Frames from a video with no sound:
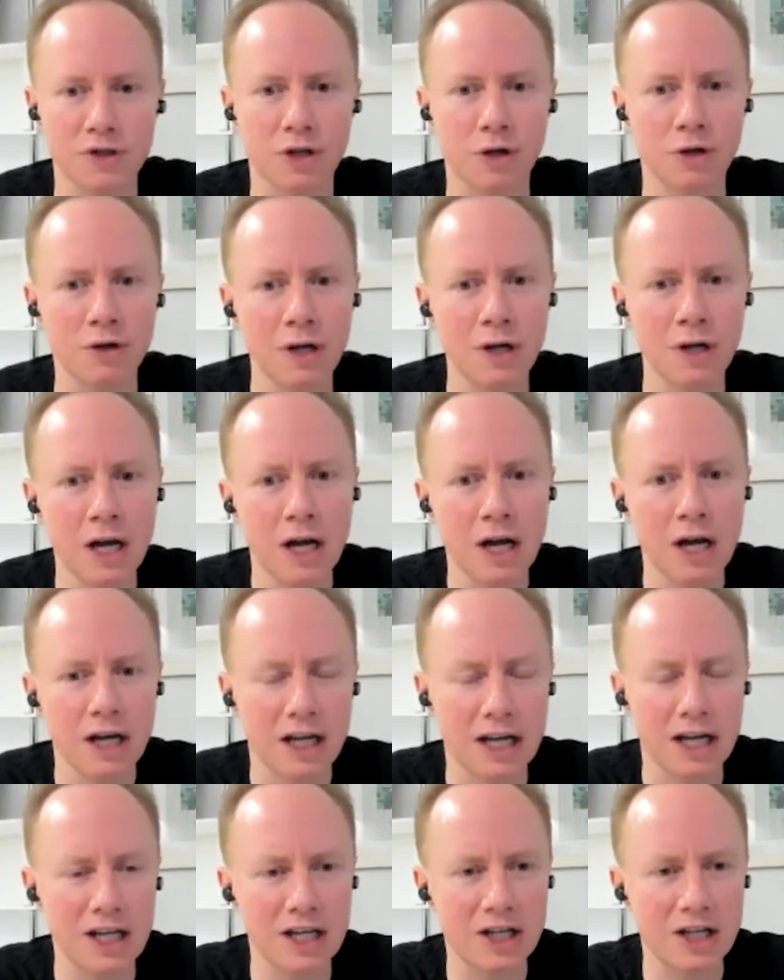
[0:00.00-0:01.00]
So
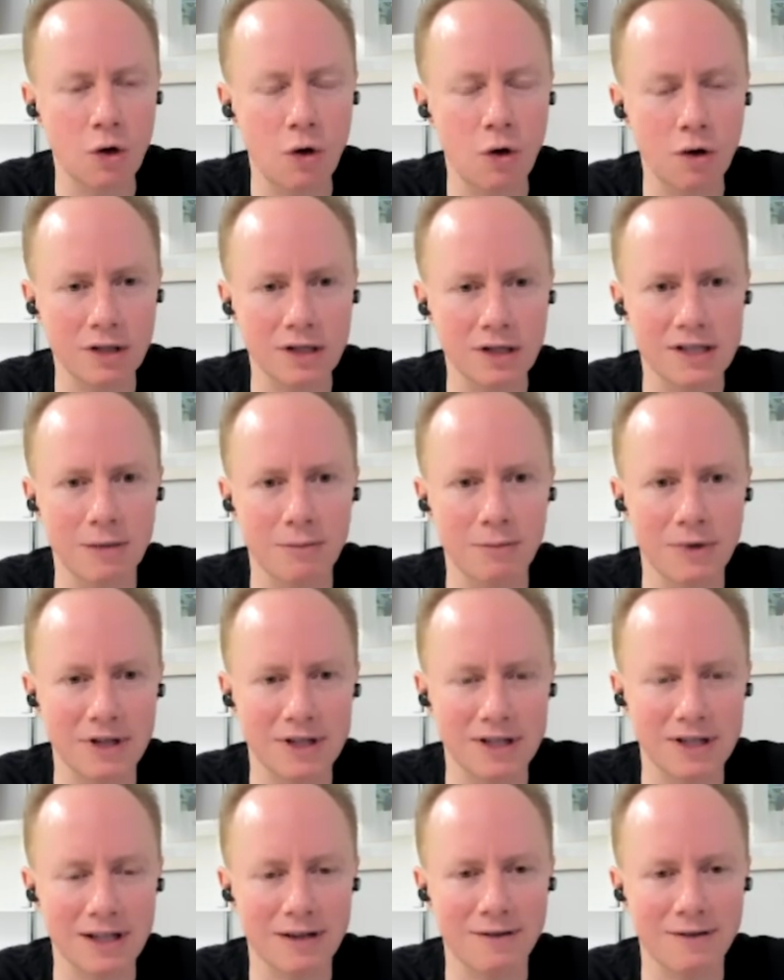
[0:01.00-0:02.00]
can you talk to some of the
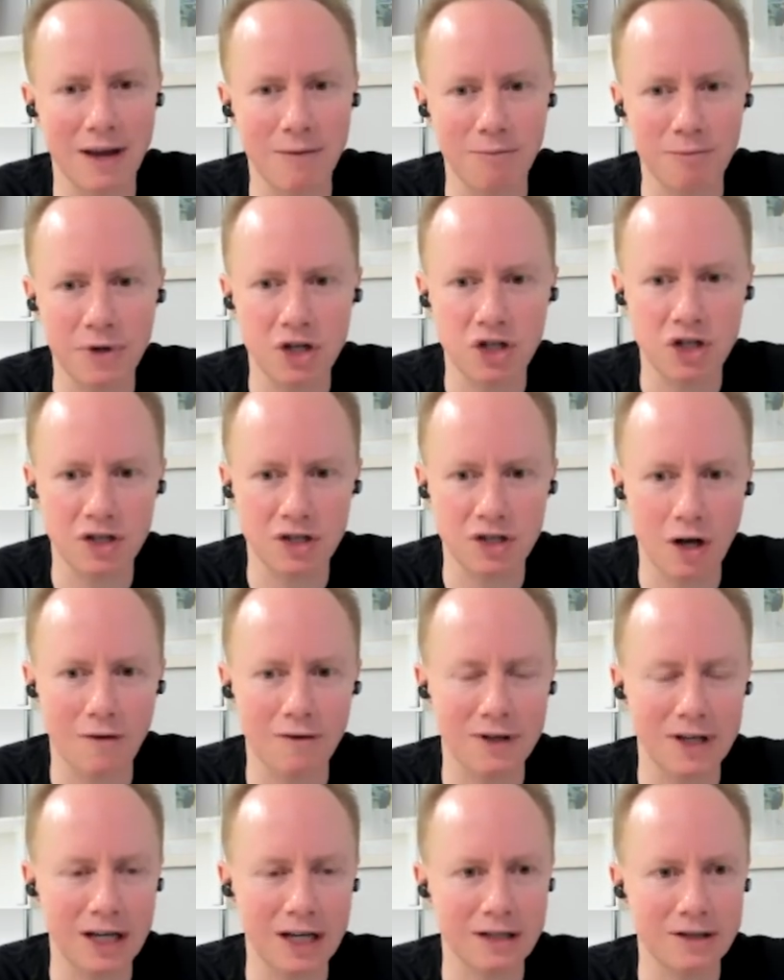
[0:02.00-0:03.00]
sort of ambitions over
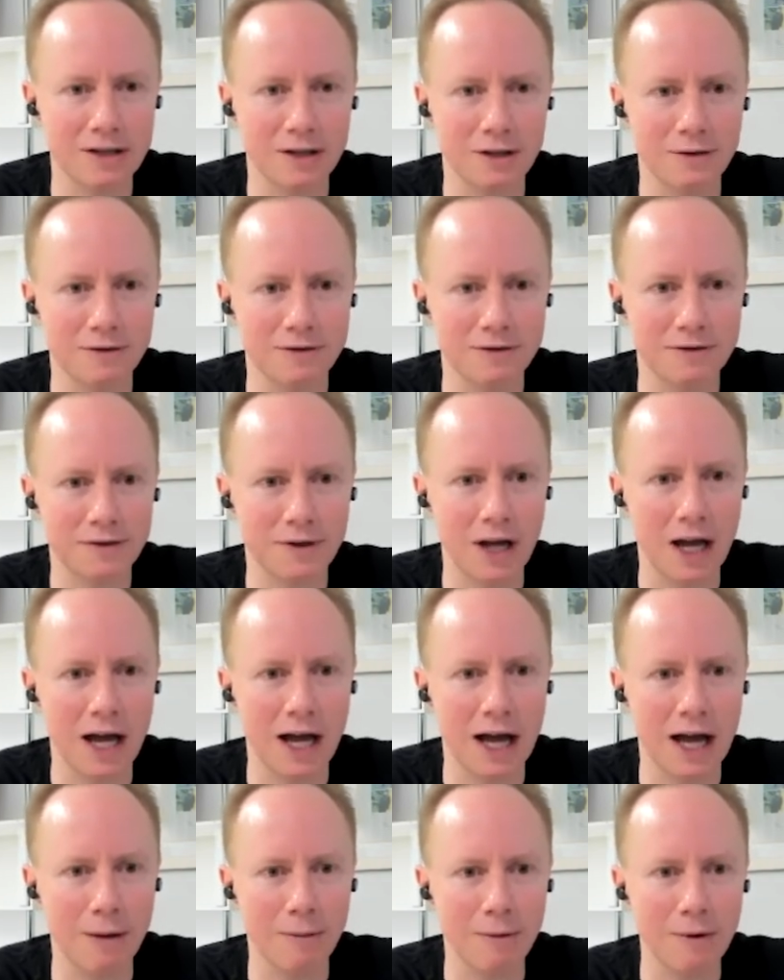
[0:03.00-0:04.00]
the next sort of,
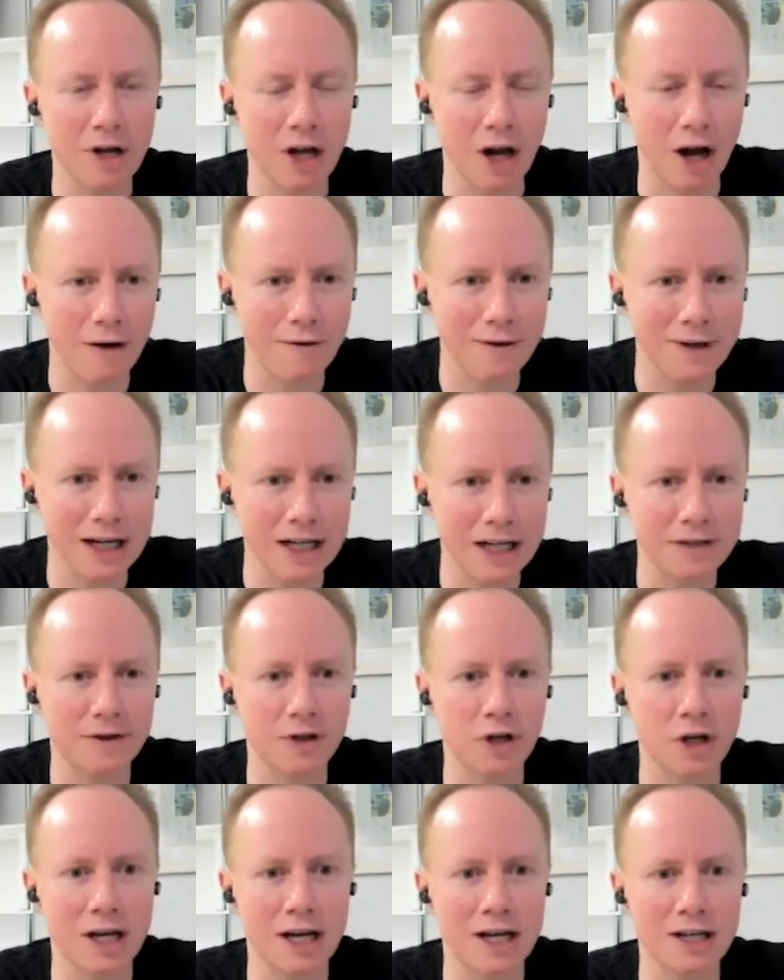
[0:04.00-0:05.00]
over the next
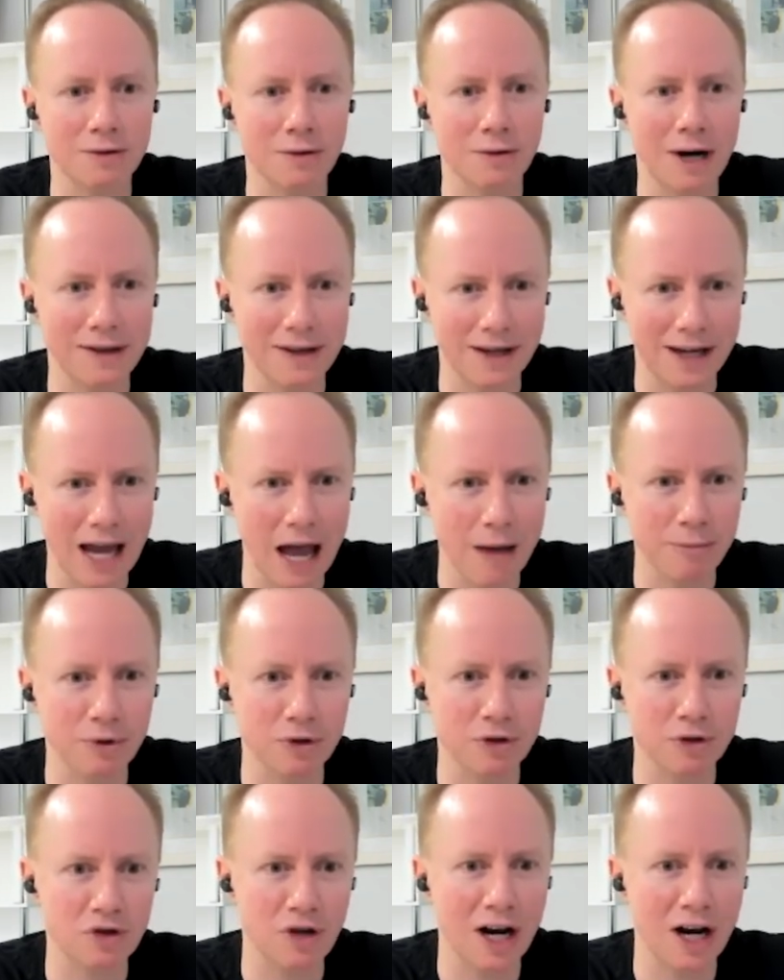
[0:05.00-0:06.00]
few years around the capital
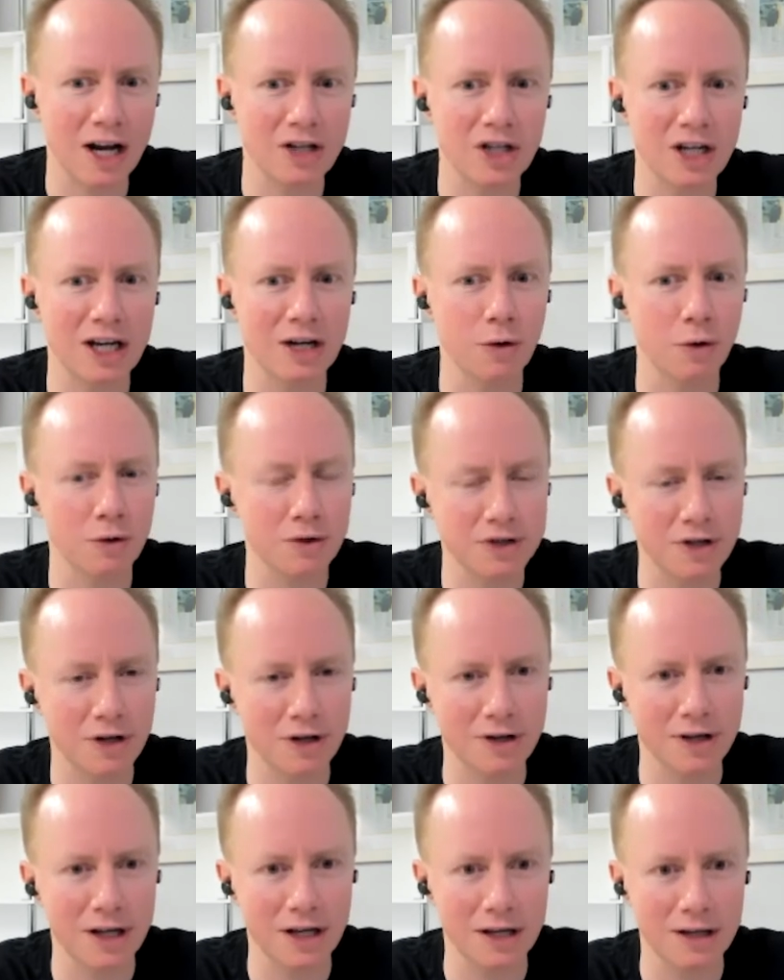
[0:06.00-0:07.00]
strategy, and also
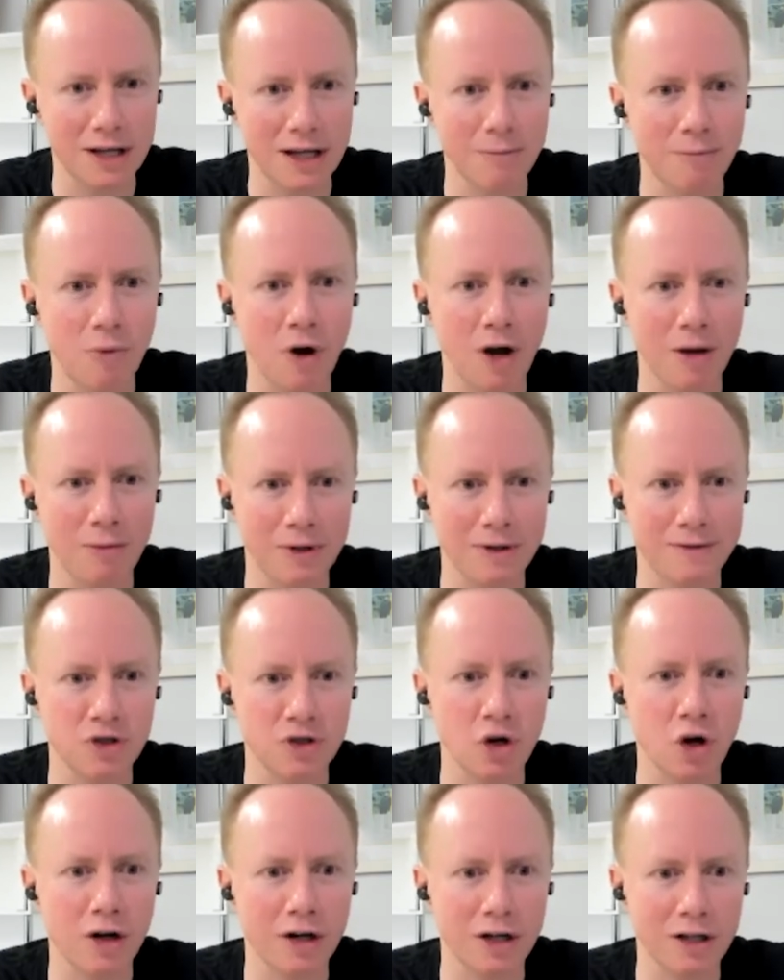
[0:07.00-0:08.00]
the appointment of
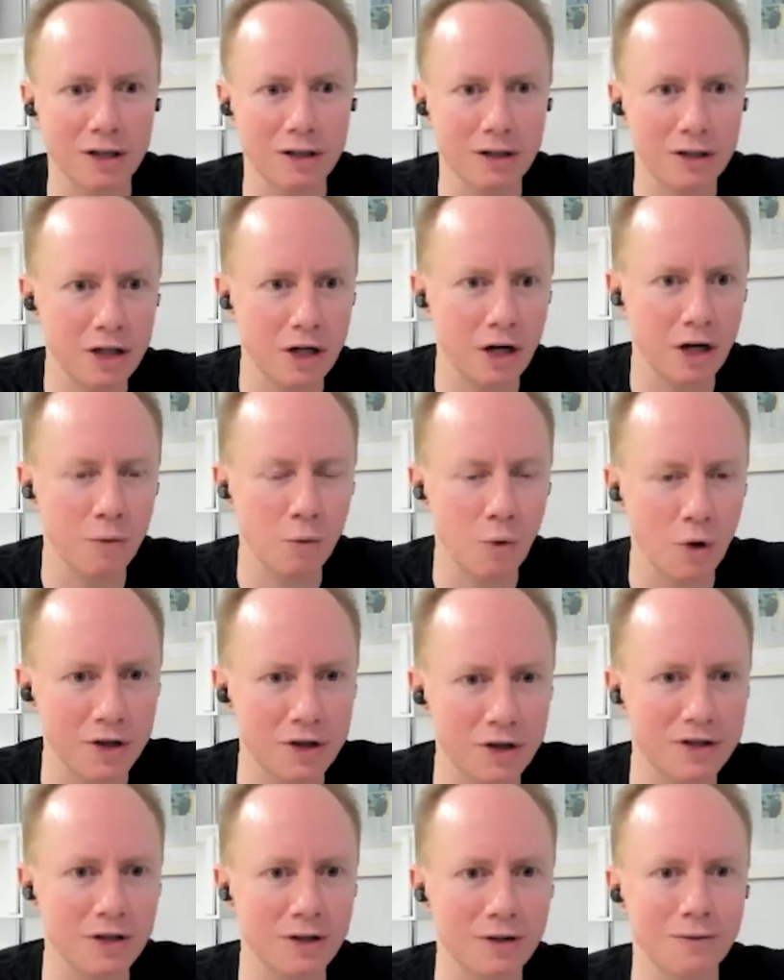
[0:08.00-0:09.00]
John, and what
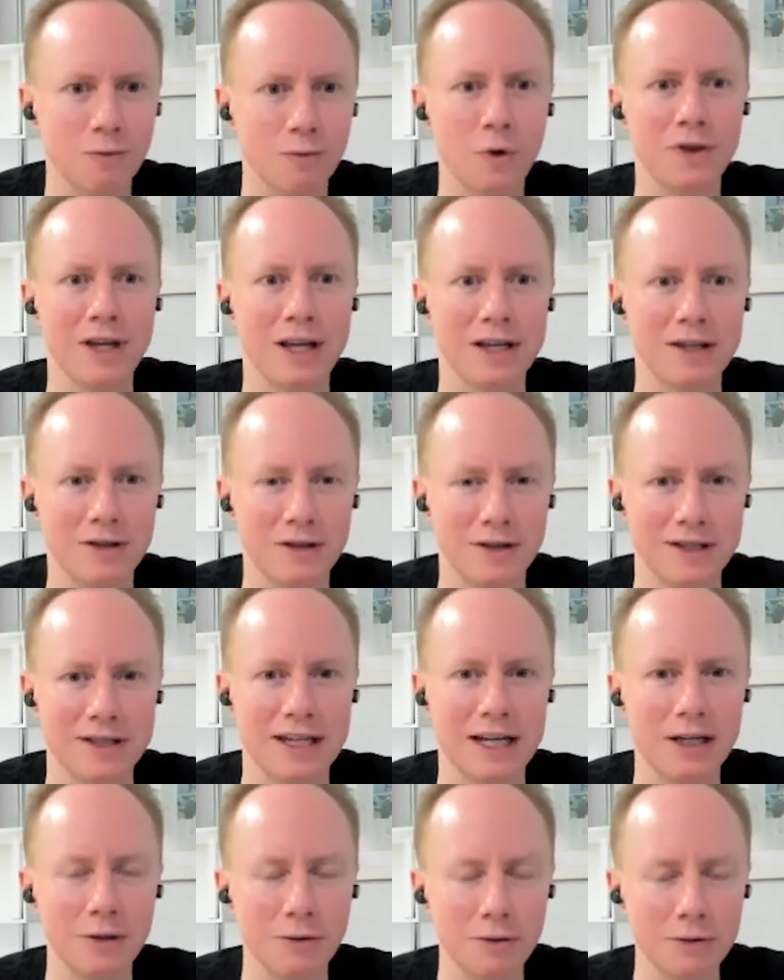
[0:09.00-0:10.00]
that sort of
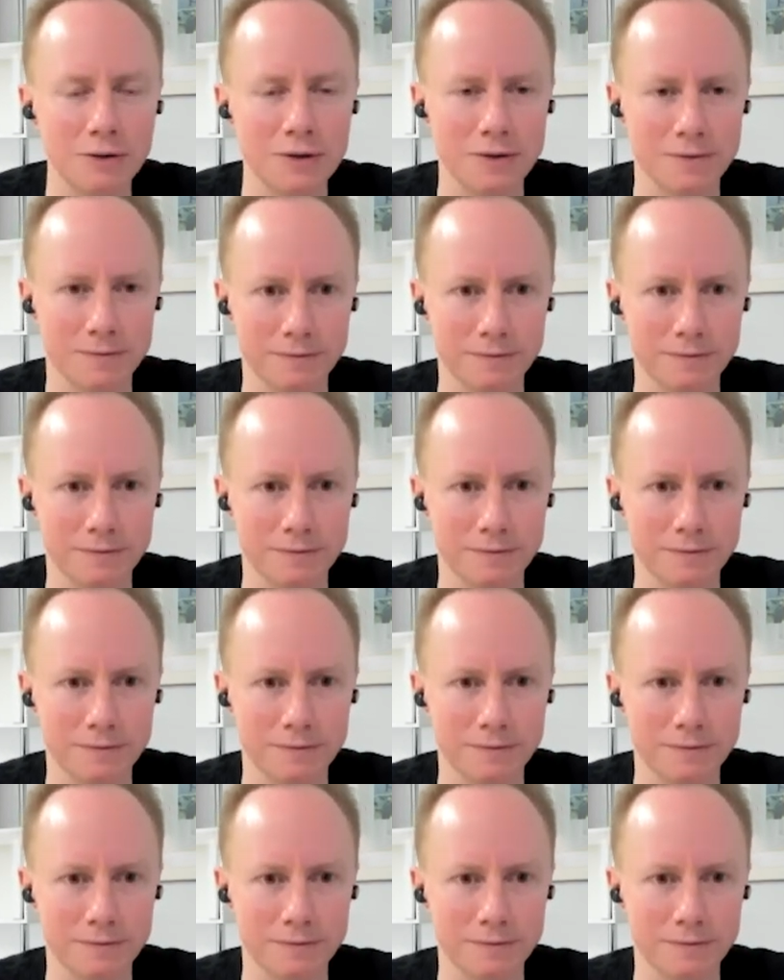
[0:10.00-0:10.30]
signals?